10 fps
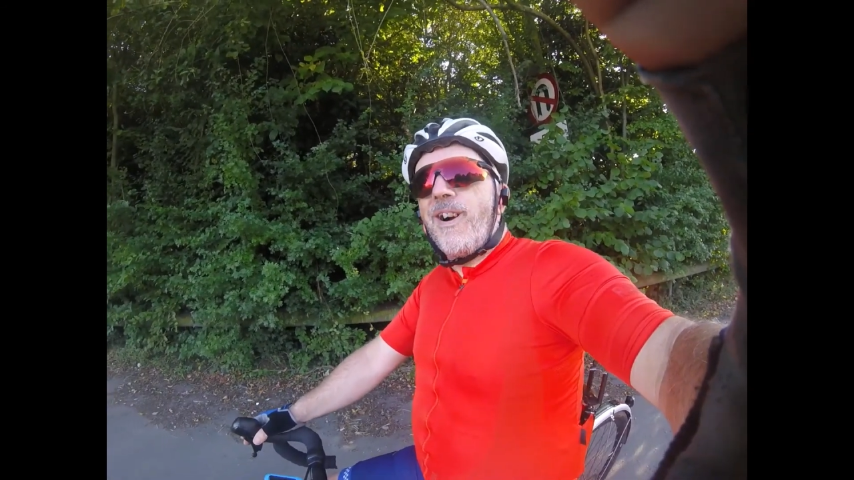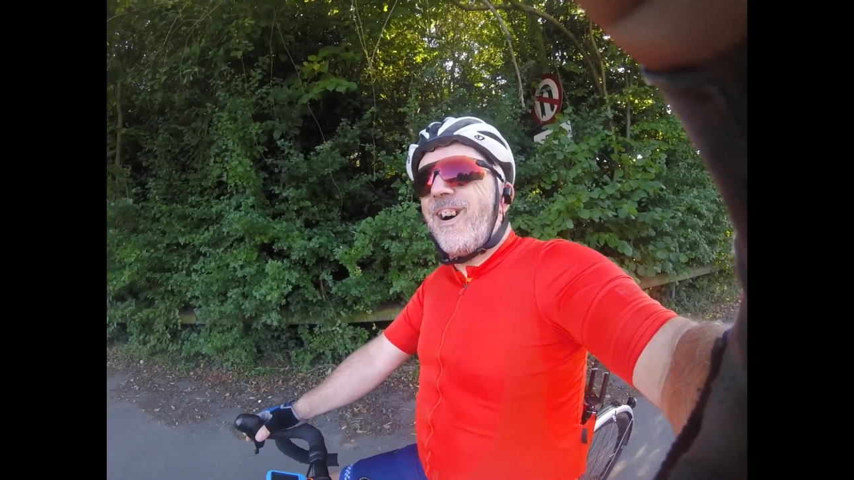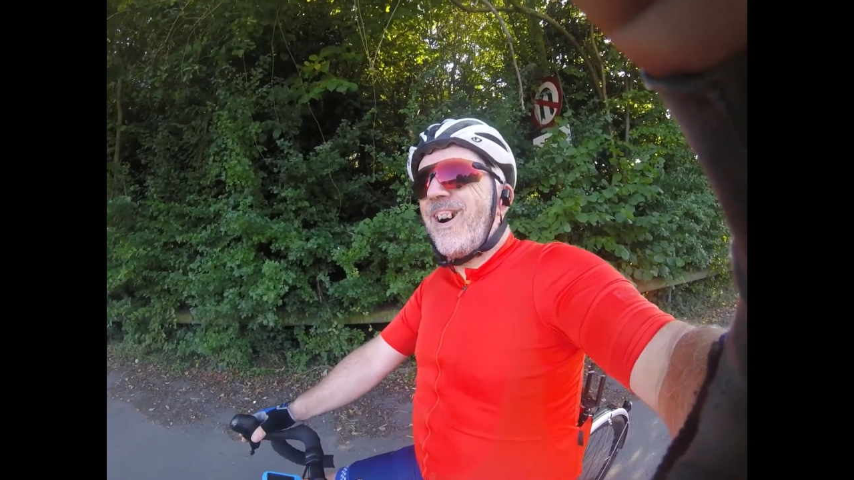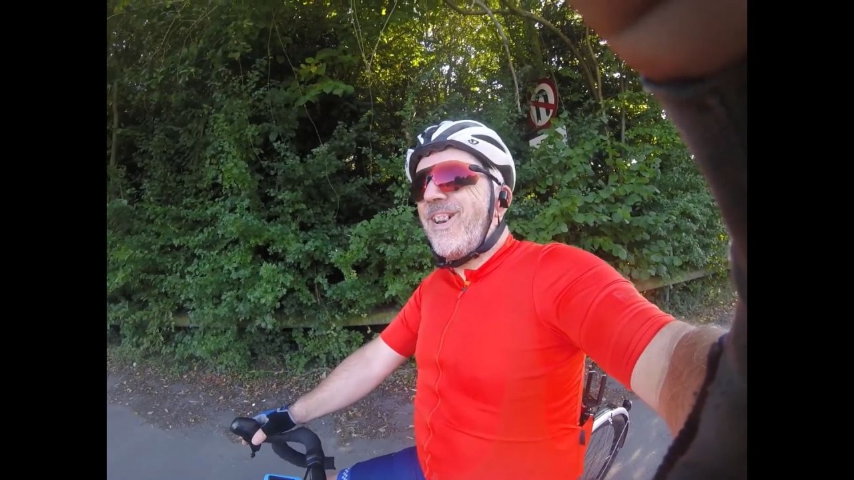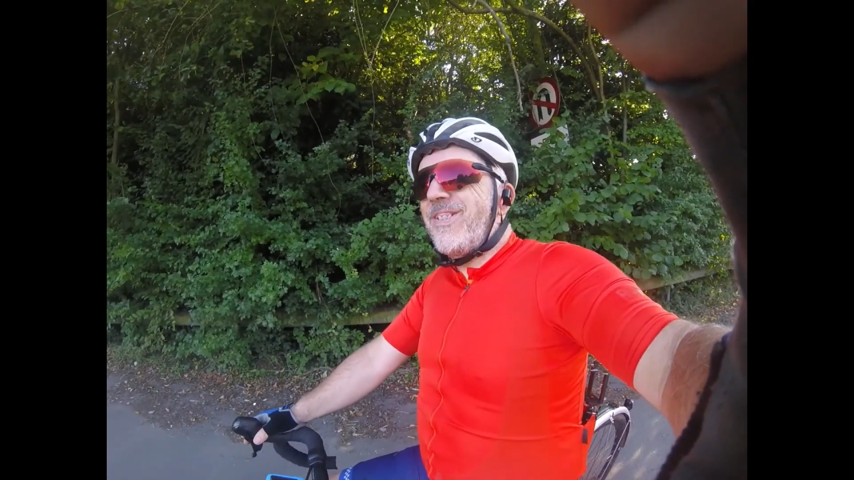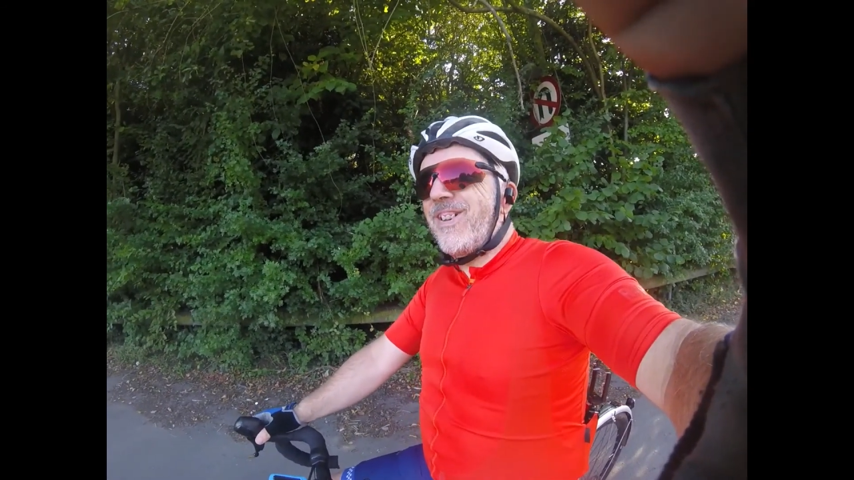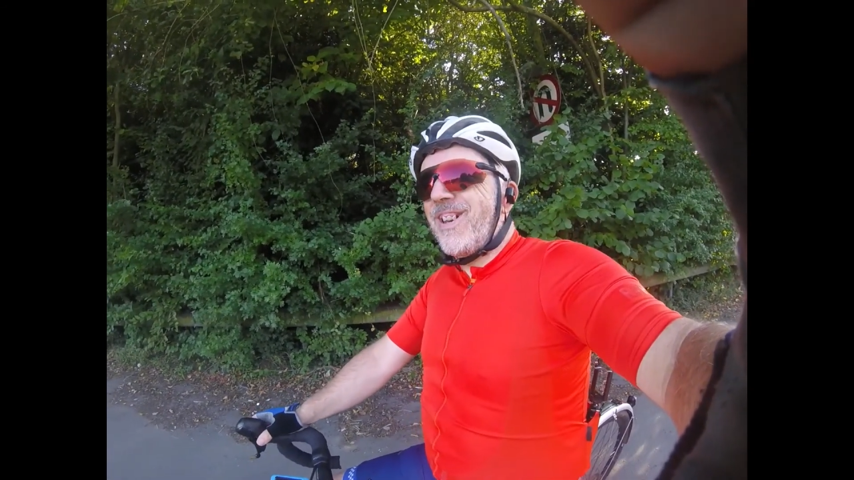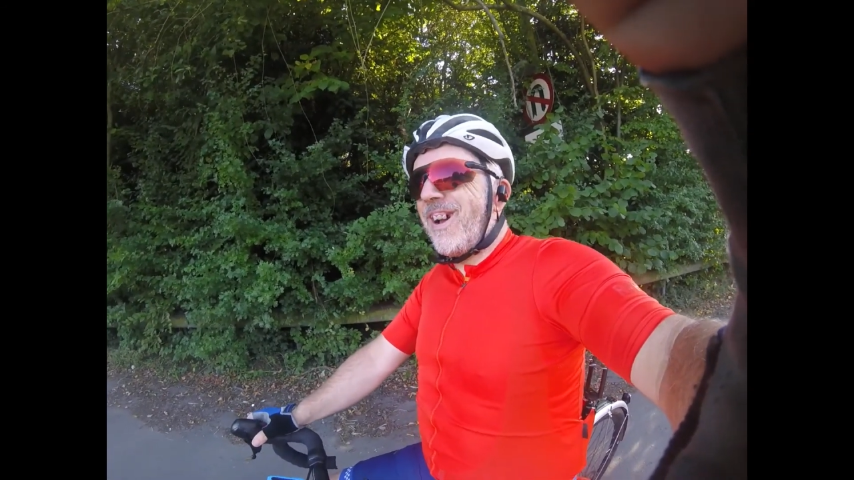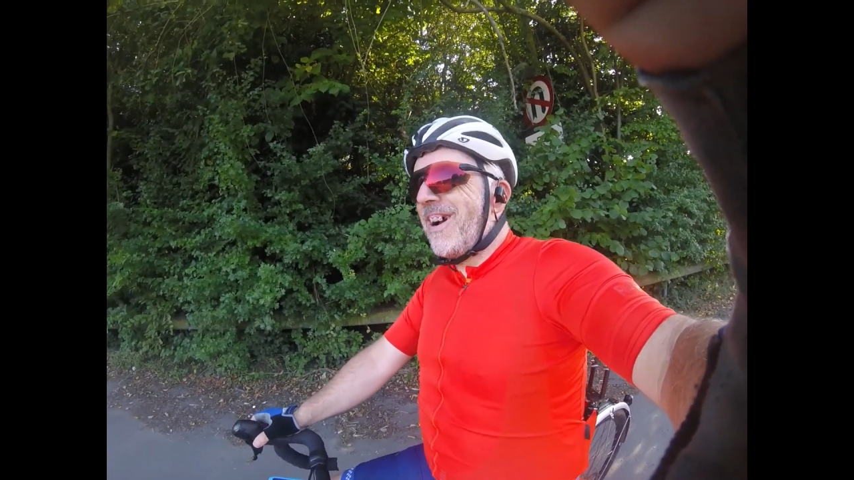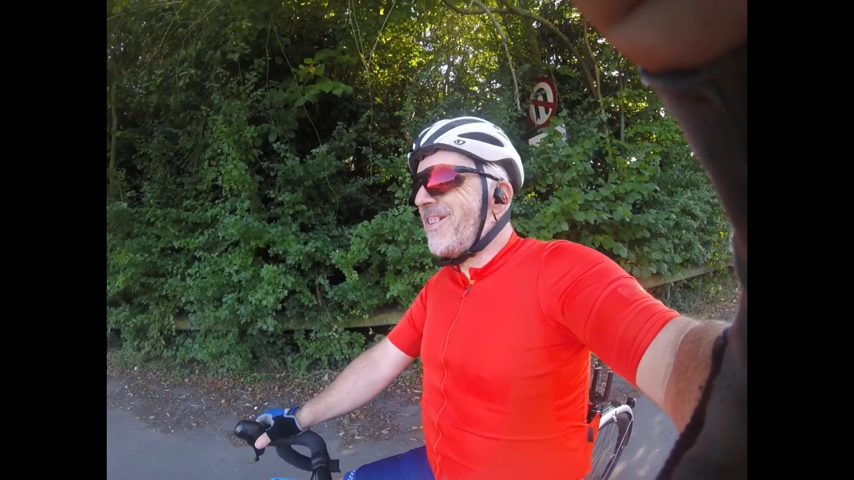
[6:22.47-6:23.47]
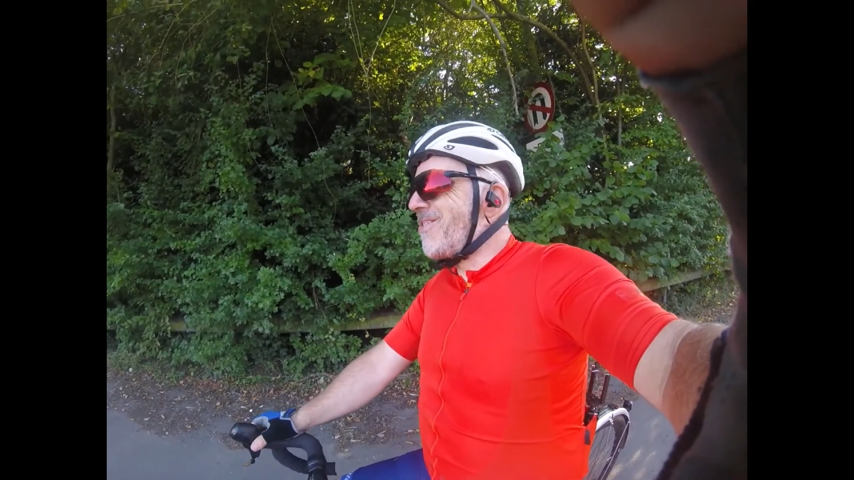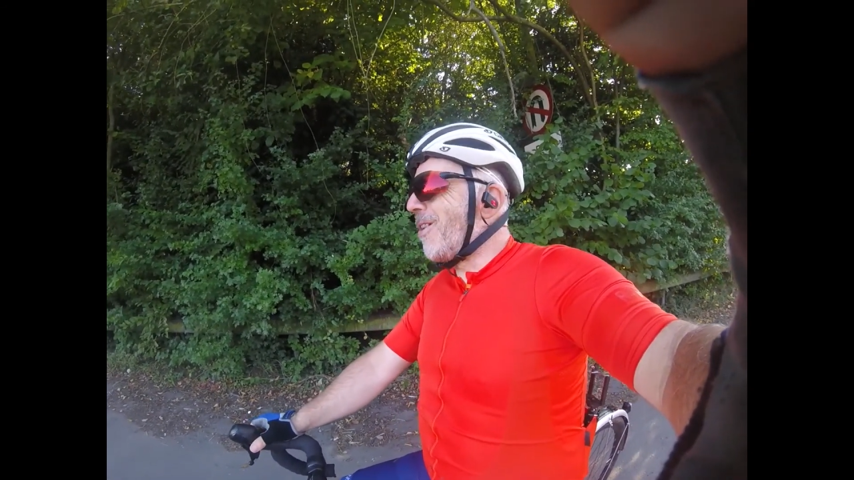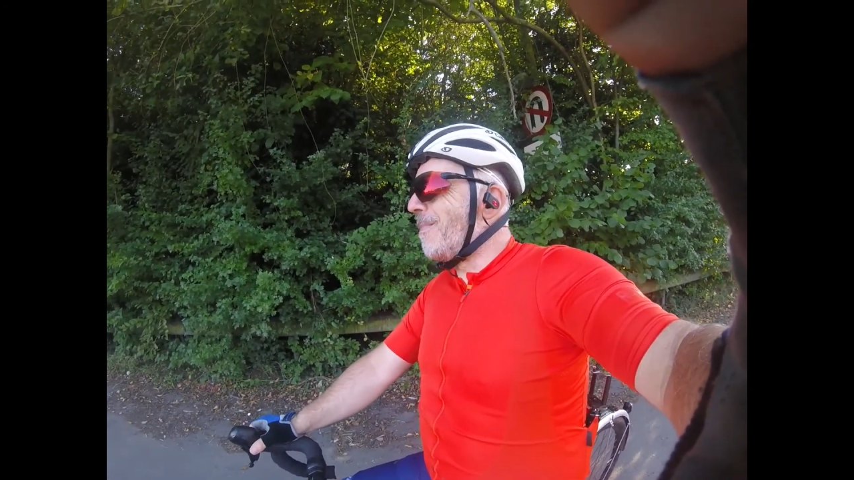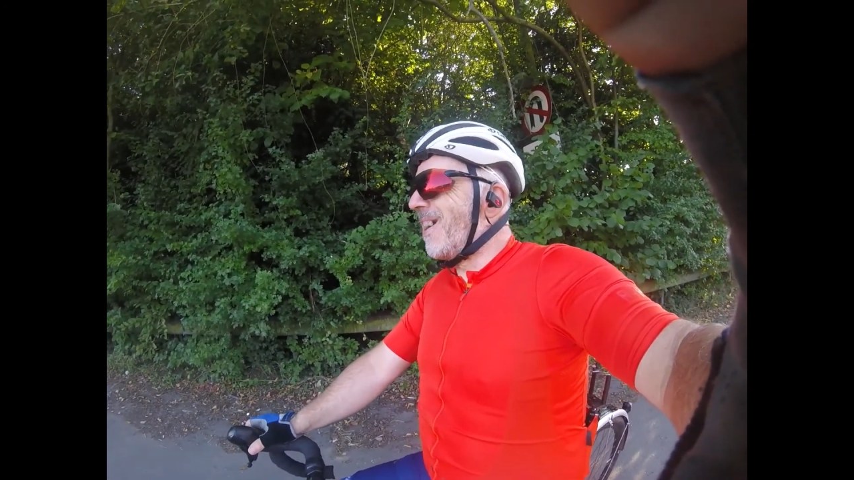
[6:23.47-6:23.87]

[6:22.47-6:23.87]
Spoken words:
I used to drop my